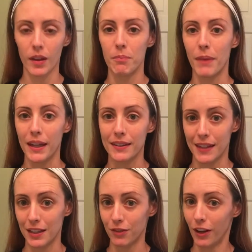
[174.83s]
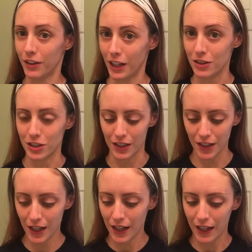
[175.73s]
MakeSense
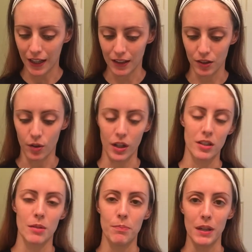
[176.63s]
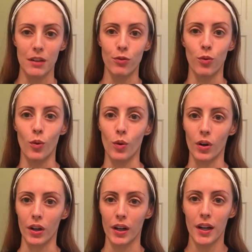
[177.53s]
foundation is going to be
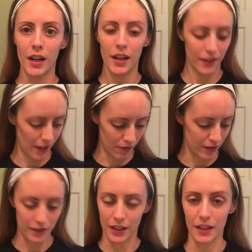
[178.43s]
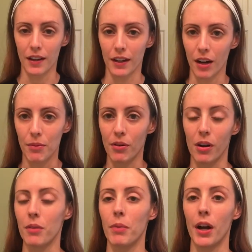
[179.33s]
for, that wasn't it, I grabbed the
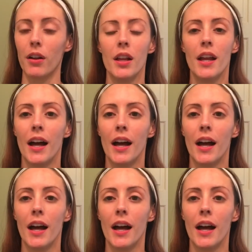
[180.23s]
wrong bottle,